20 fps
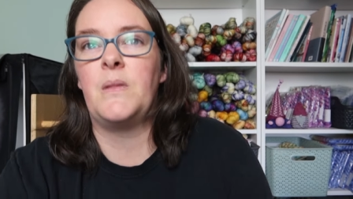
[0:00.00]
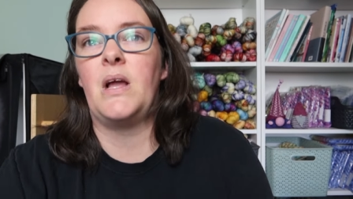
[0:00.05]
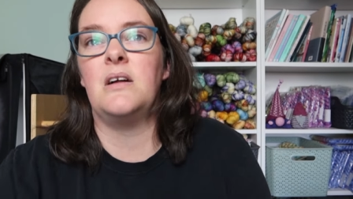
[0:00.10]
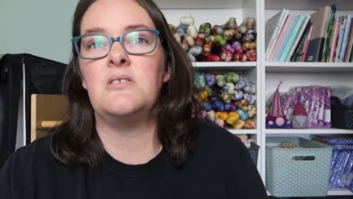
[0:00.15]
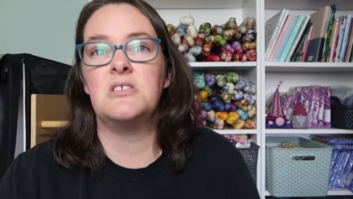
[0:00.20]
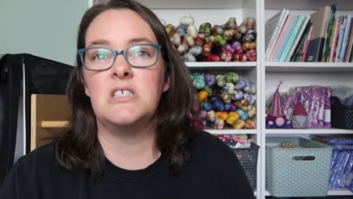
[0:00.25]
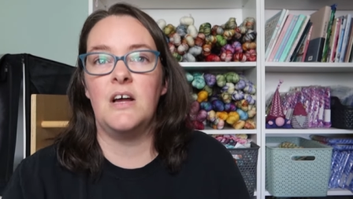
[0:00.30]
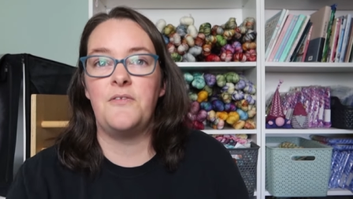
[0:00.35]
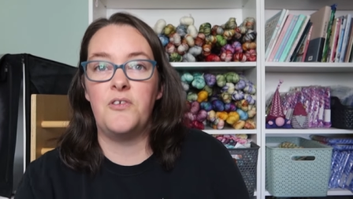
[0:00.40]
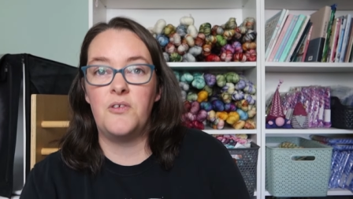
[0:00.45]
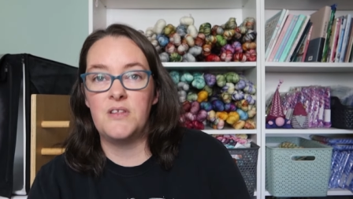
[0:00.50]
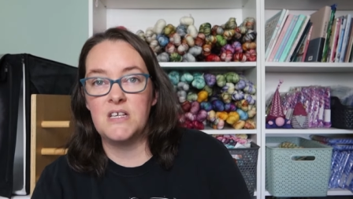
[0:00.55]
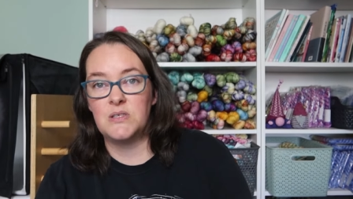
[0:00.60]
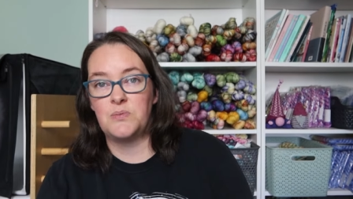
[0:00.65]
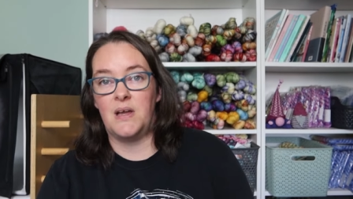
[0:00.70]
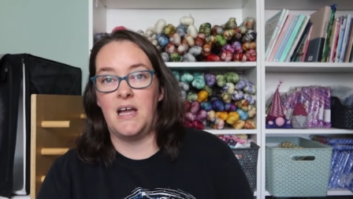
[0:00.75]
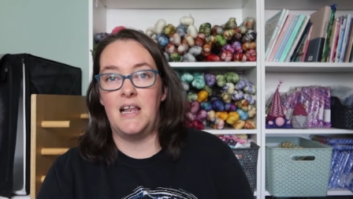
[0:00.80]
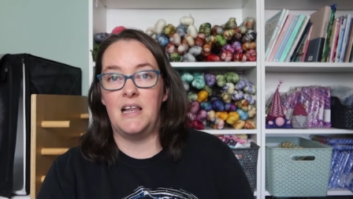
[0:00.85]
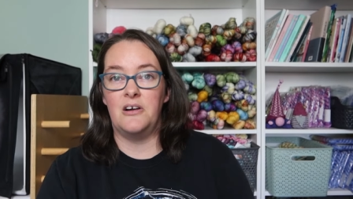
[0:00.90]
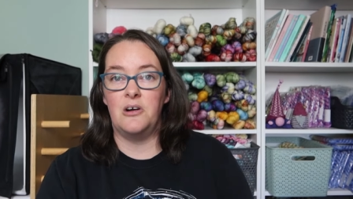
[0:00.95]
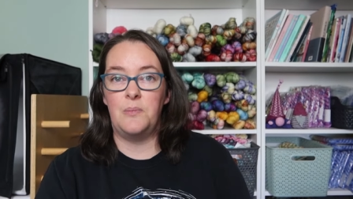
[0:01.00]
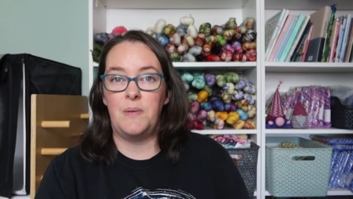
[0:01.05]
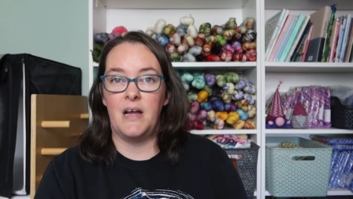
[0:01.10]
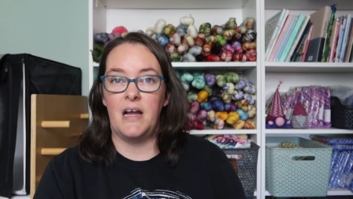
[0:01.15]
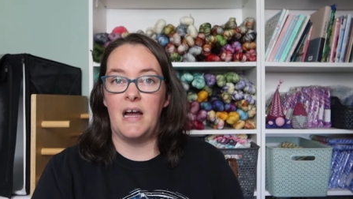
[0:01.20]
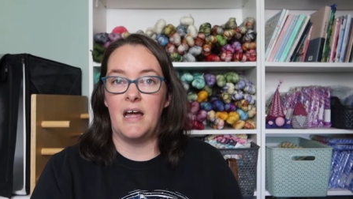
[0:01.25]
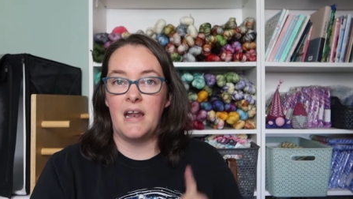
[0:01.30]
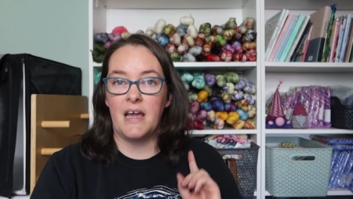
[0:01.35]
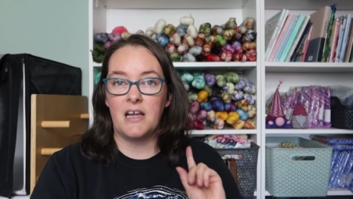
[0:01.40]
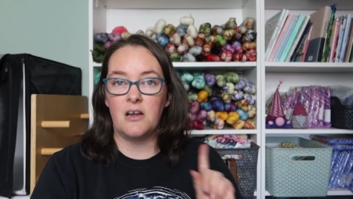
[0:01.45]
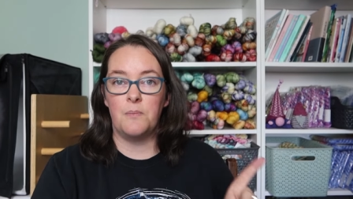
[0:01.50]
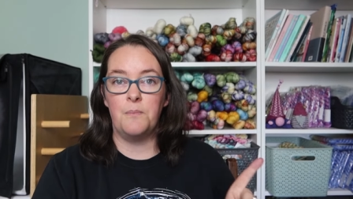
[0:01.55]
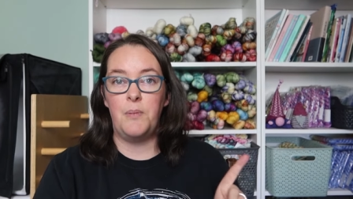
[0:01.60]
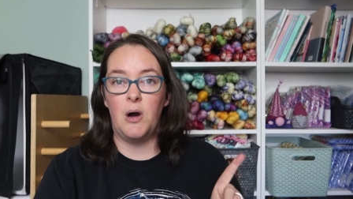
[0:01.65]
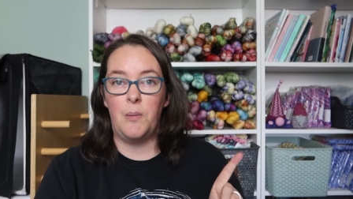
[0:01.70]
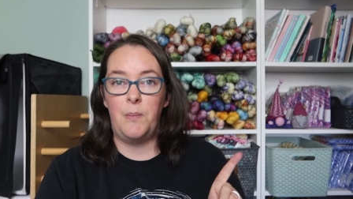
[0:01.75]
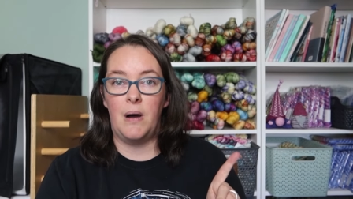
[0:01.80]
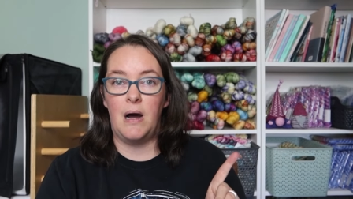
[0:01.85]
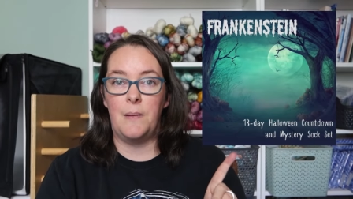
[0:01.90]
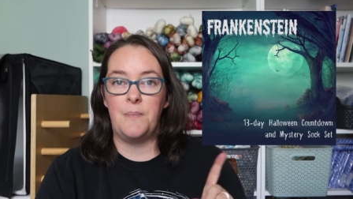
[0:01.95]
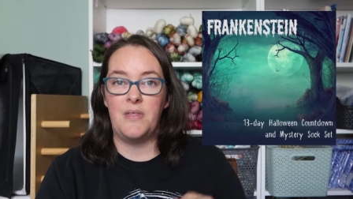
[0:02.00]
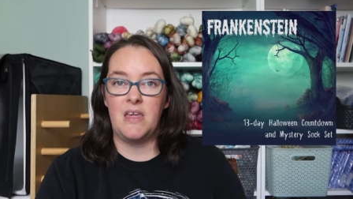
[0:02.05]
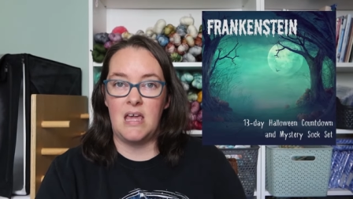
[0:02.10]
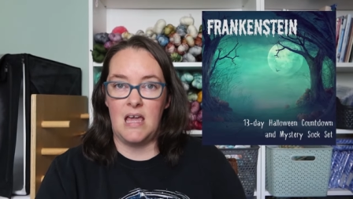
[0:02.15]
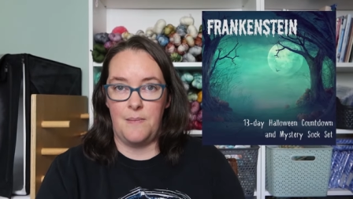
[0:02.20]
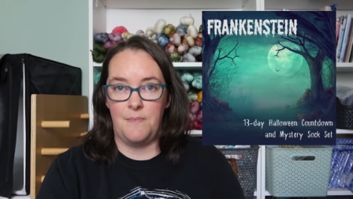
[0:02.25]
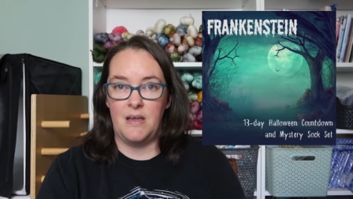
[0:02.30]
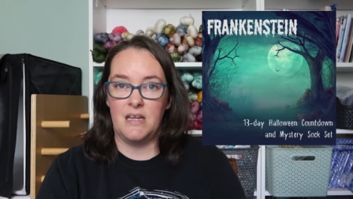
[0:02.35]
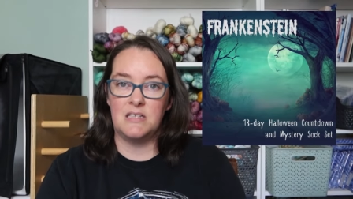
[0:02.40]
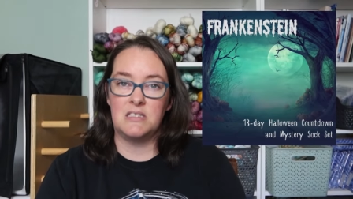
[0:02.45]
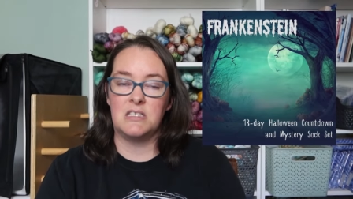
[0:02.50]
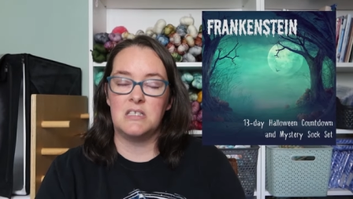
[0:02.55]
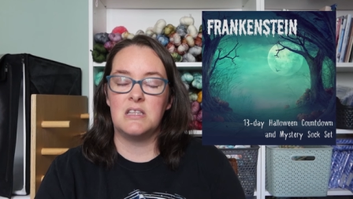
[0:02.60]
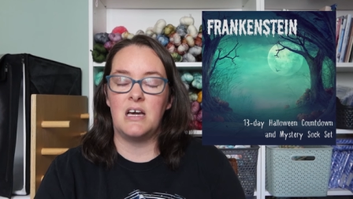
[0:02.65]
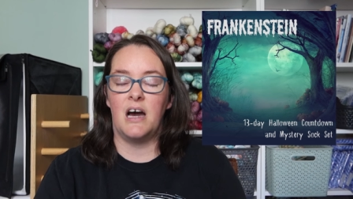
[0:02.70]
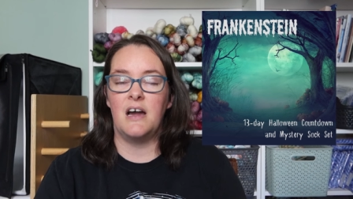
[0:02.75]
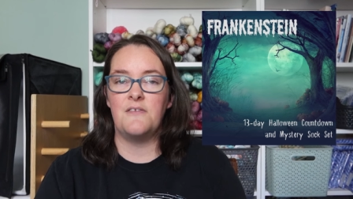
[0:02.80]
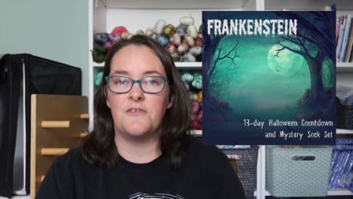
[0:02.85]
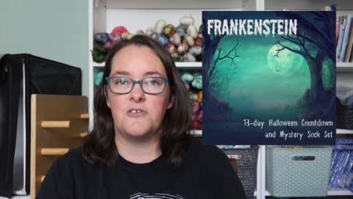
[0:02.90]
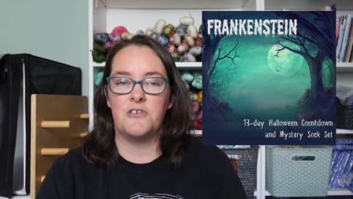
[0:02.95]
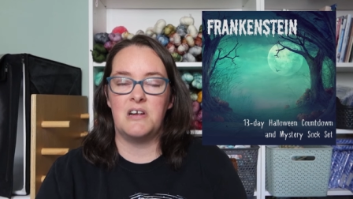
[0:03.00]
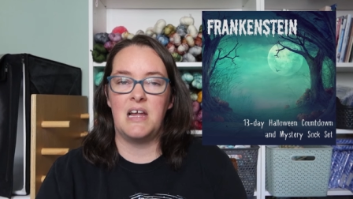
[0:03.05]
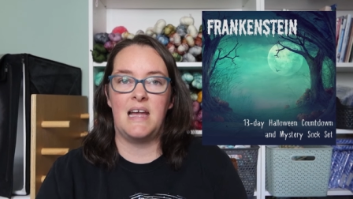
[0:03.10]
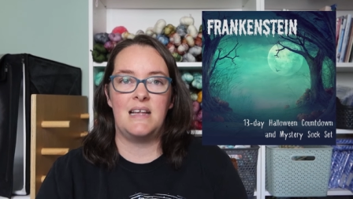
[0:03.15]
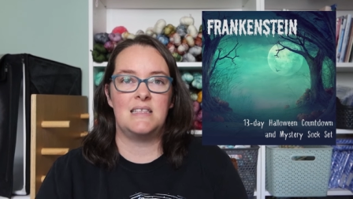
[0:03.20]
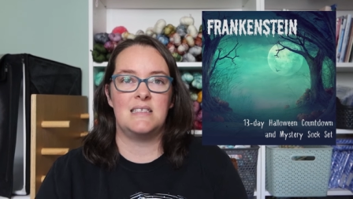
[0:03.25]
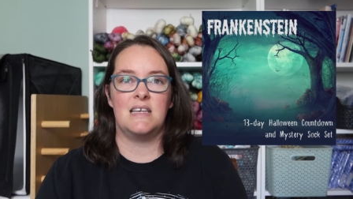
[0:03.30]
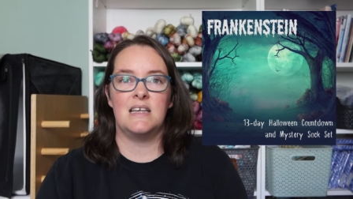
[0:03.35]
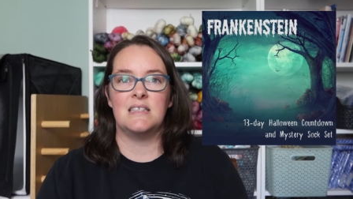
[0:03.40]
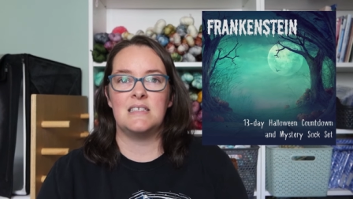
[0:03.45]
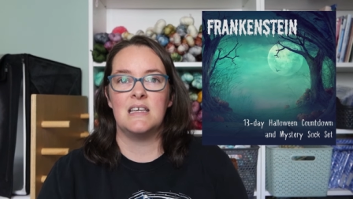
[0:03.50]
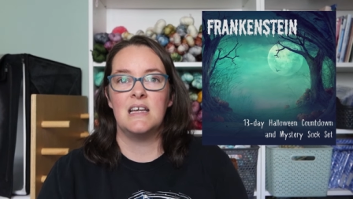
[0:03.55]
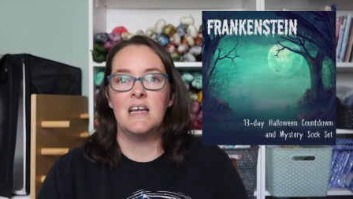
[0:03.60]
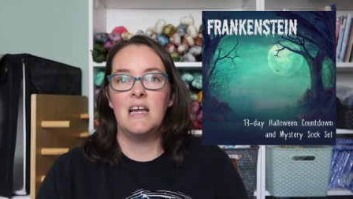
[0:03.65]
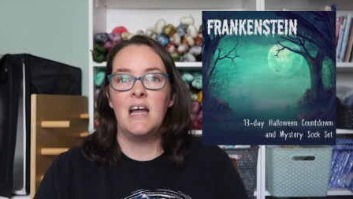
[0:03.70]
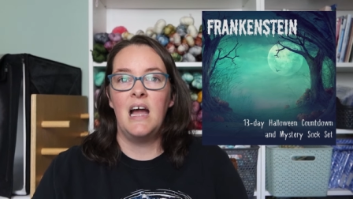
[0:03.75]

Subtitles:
I'll shuffle this way a little bit and I can pop up the image that I've created.